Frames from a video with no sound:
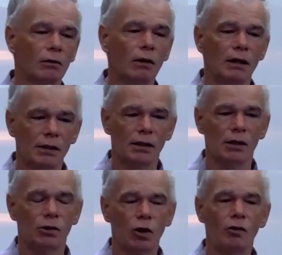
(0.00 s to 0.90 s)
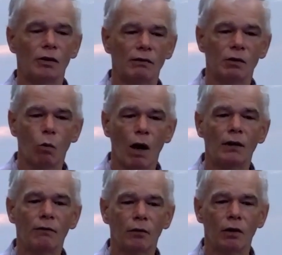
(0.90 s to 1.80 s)
to elicit Joseph's
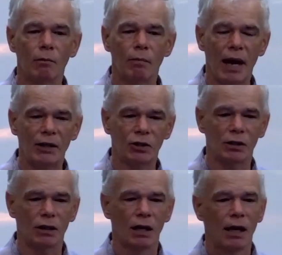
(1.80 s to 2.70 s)
wonderful compassion,